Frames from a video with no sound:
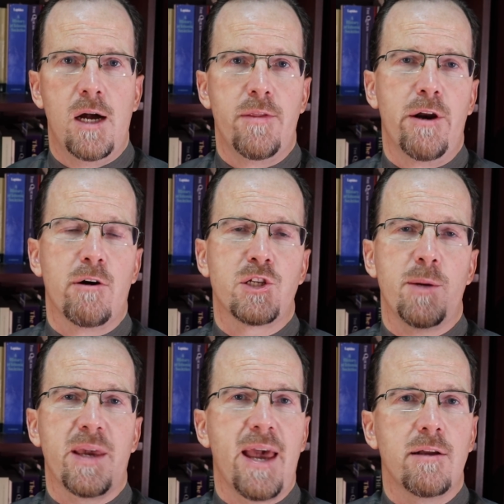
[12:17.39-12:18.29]
There are
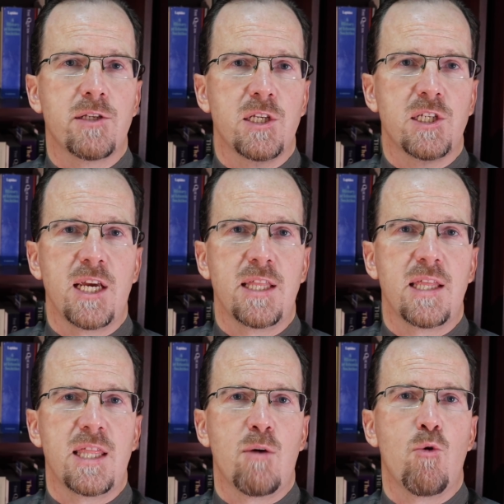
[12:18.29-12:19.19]
some accounts that say
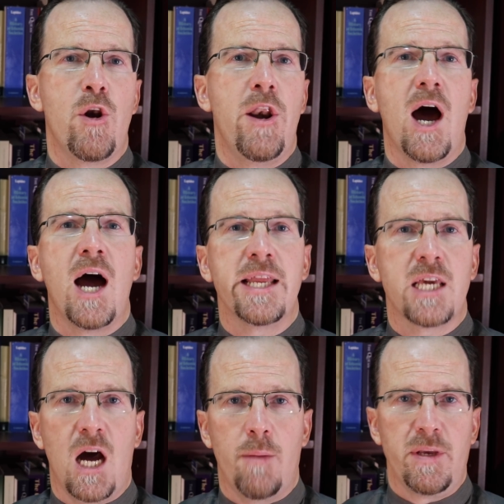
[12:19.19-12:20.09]
that there were 9
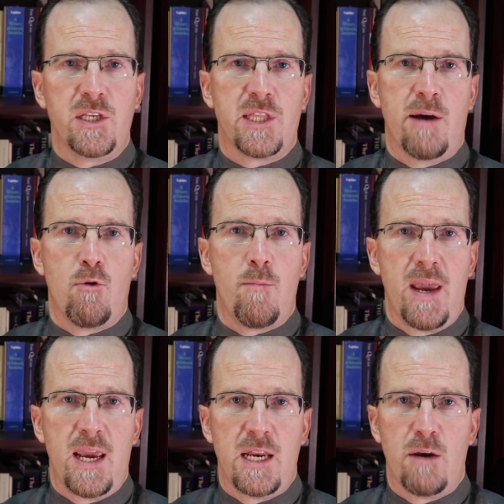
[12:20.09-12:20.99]
copies that were
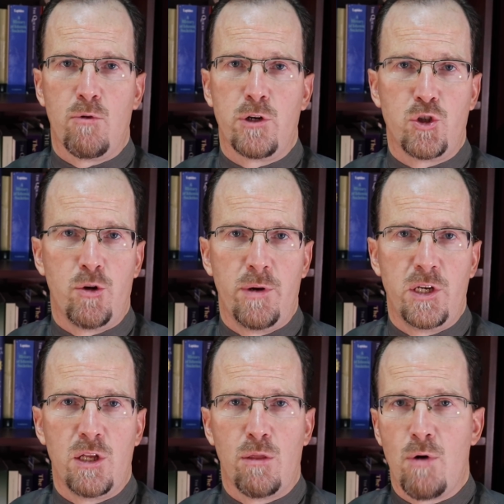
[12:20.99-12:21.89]
made and were
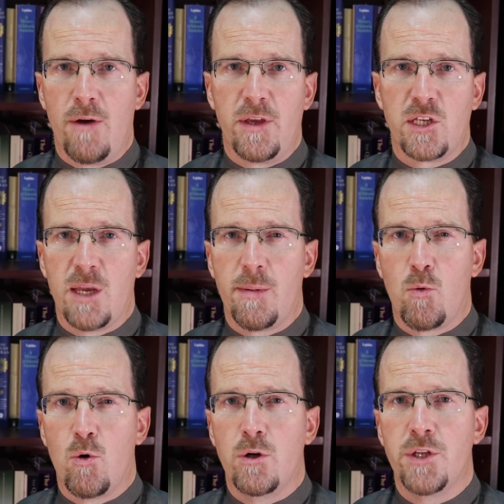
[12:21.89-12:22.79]
distributed throughout the Islamic
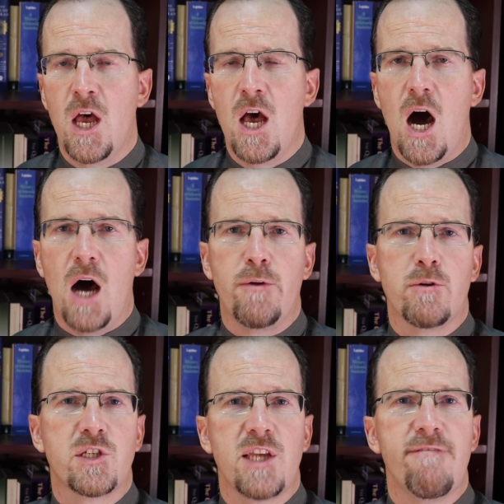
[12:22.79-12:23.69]
world.
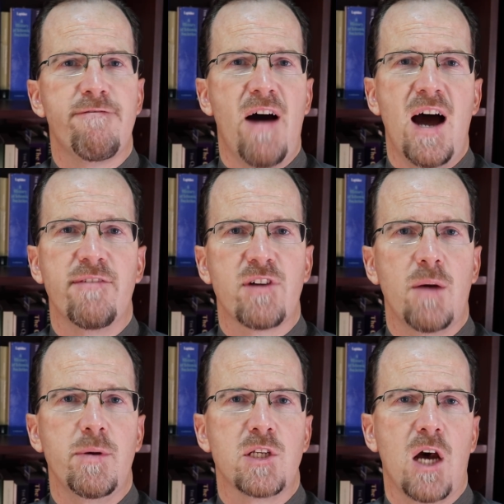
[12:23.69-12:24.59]
Others say 5
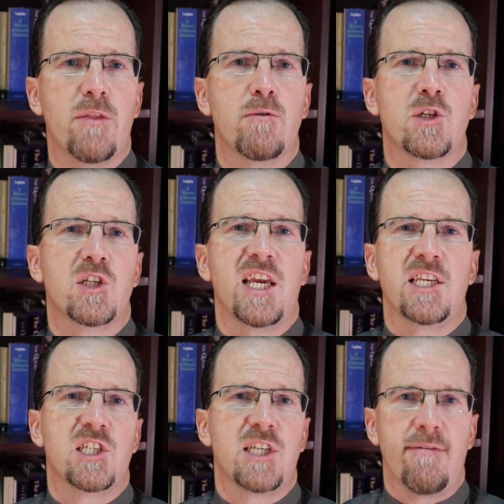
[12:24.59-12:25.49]
copies, others say
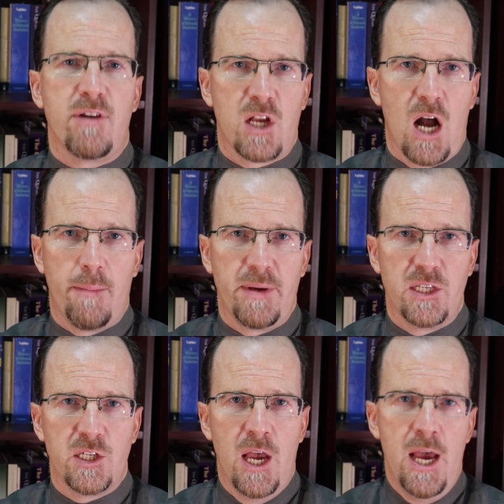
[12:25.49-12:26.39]
7
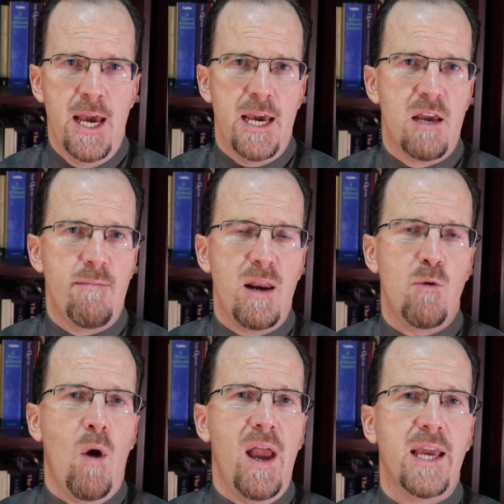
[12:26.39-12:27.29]
copies. In many
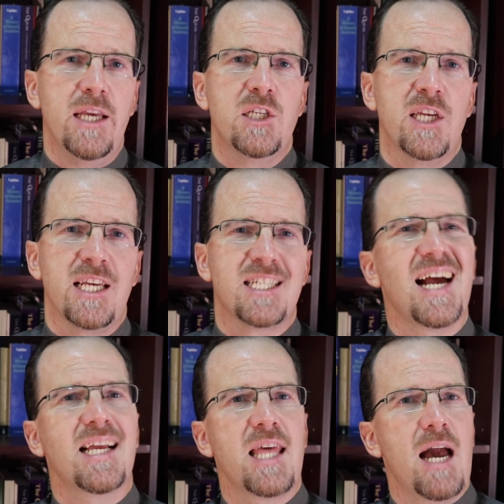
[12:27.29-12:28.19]
ways,
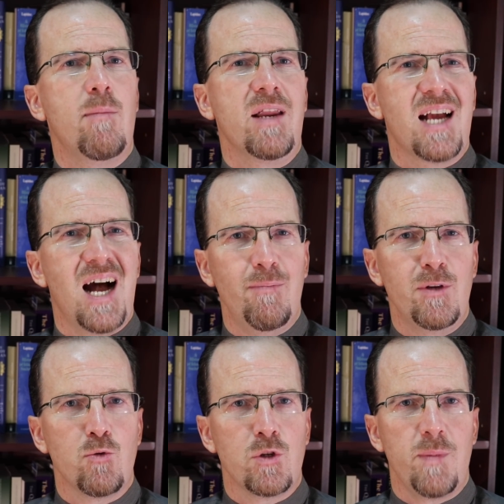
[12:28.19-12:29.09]
exactly how many
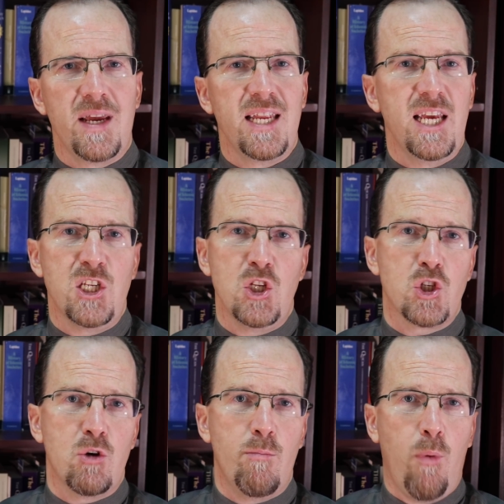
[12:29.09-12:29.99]
copies was made isn't
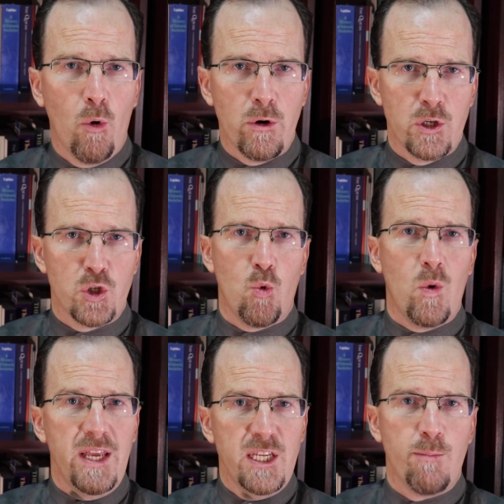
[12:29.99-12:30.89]
so important.
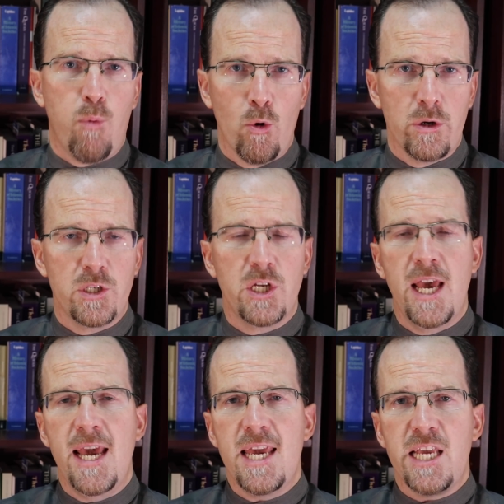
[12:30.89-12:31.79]
What is important
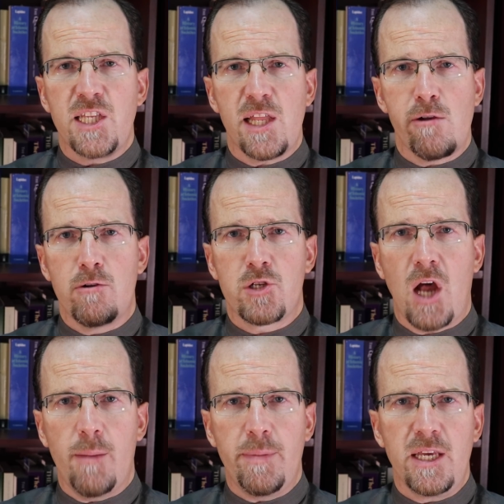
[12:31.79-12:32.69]
is that those
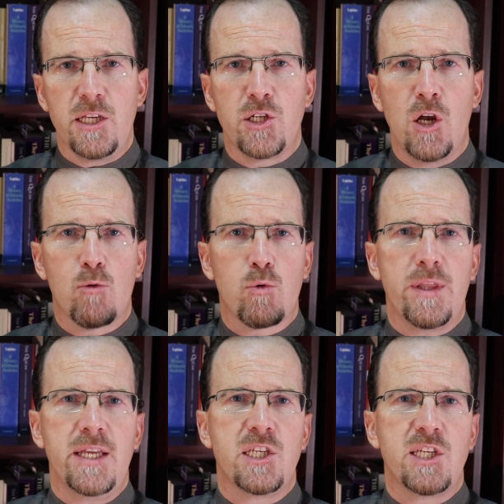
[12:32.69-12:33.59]
copies were
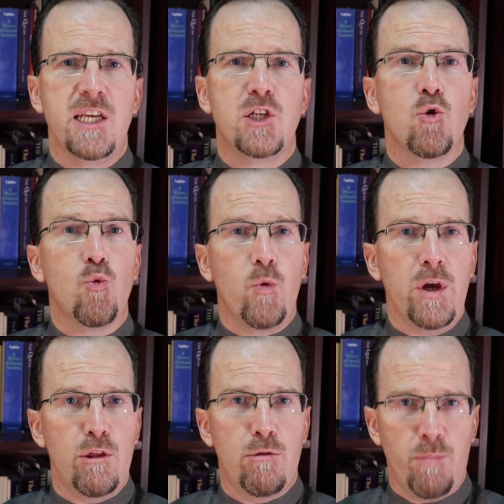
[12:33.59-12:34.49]
then sent
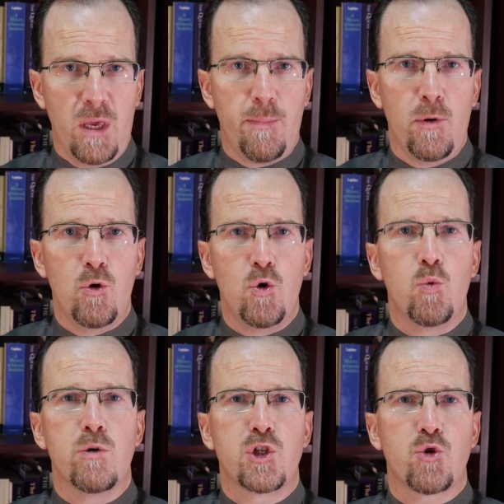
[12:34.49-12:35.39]
with people who
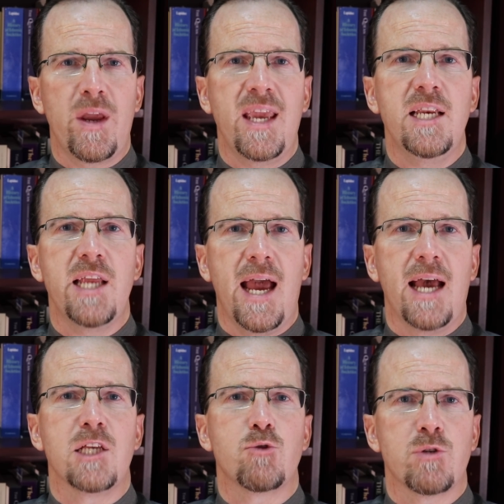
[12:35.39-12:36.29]
were trained
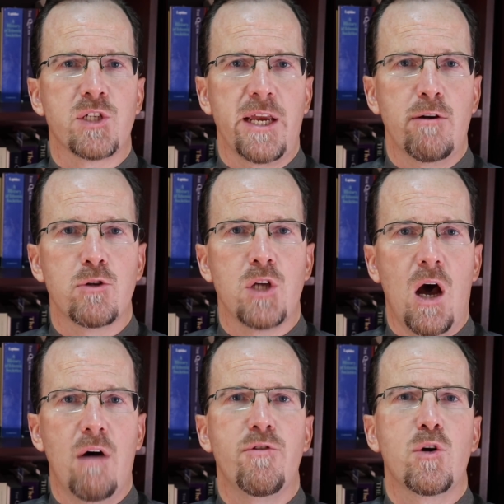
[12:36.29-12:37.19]
as reciters
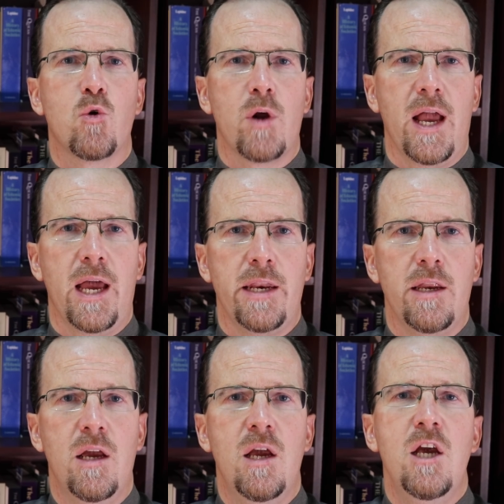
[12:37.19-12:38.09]
of the
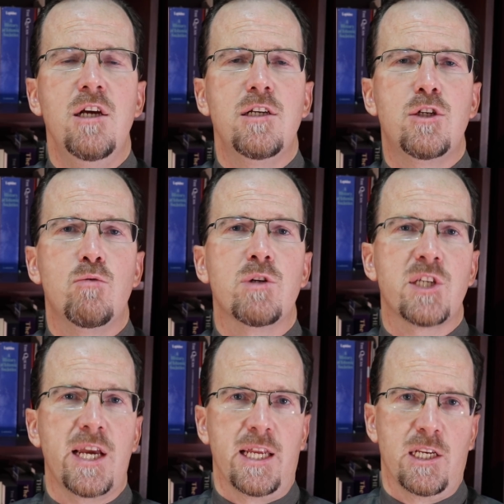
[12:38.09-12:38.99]
Quran to
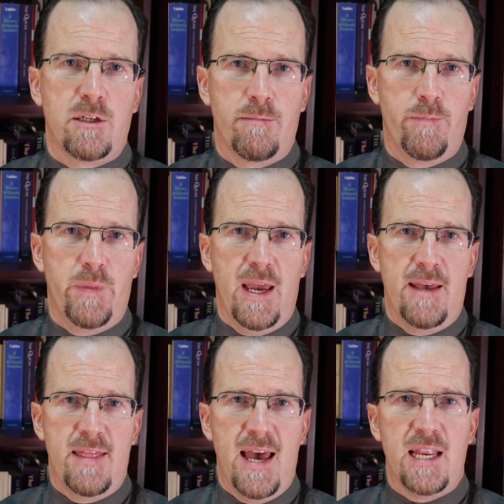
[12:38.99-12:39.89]
recite it.
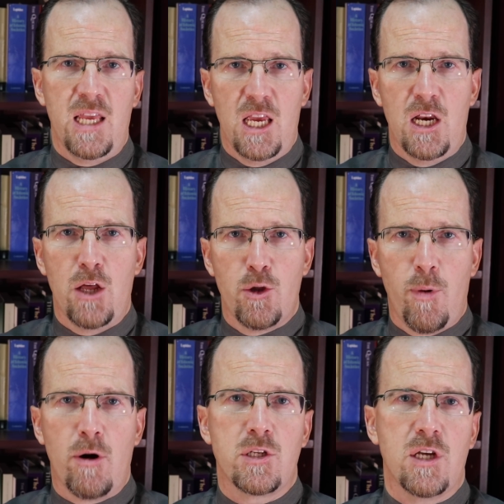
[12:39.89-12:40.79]
And that in other
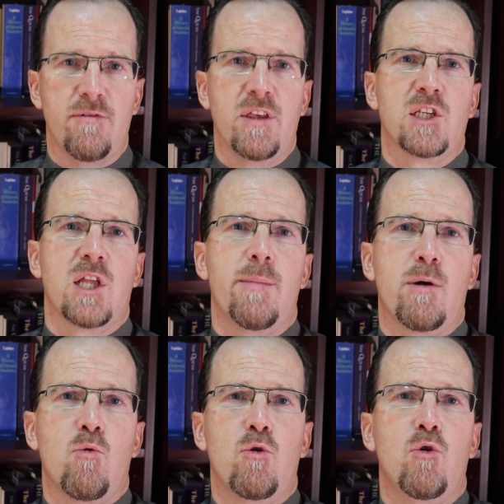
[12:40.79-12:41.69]
parts of the
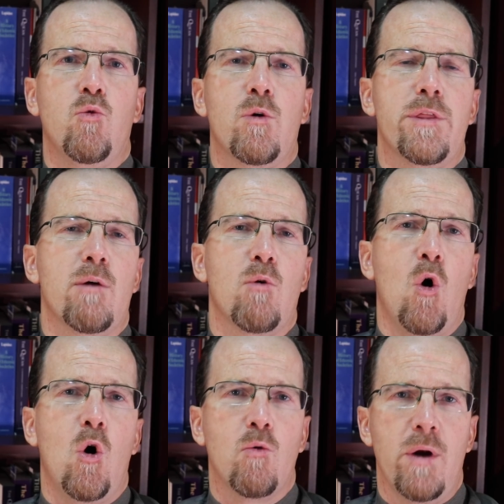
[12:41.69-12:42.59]
Islamic world where there were
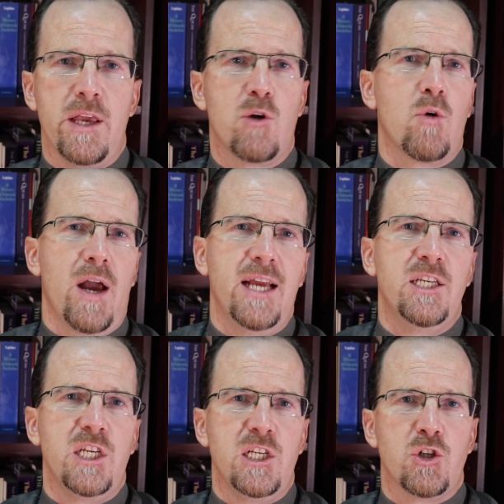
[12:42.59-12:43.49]
already
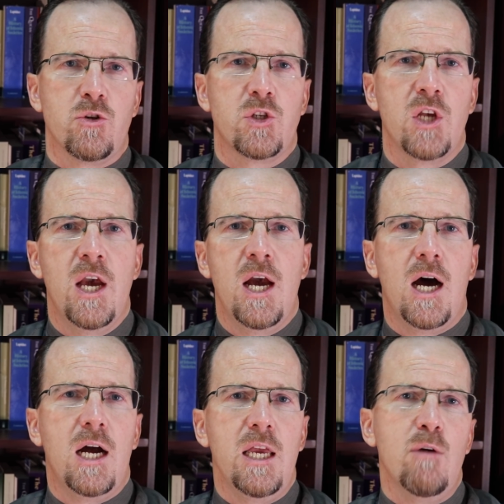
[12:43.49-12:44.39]
Quran teachers,
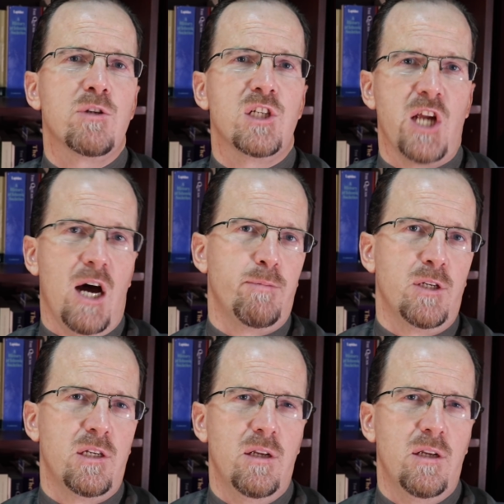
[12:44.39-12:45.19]
it was adopted.